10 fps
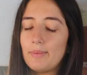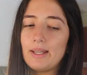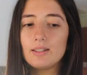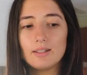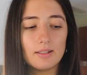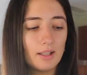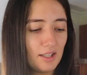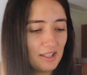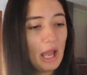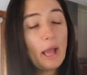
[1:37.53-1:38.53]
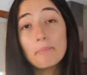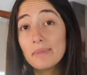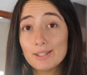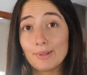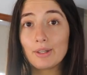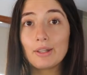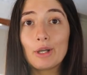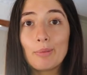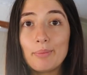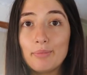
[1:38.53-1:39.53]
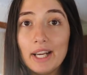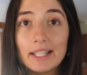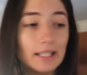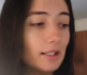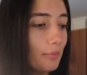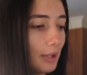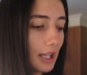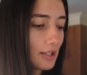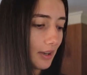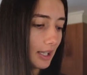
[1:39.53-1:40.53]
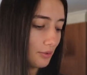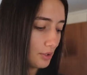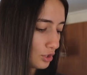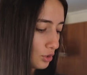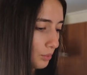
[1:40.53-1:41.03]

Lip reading: I mean, it does makes me look a little bit pregnant, but that's fine. It was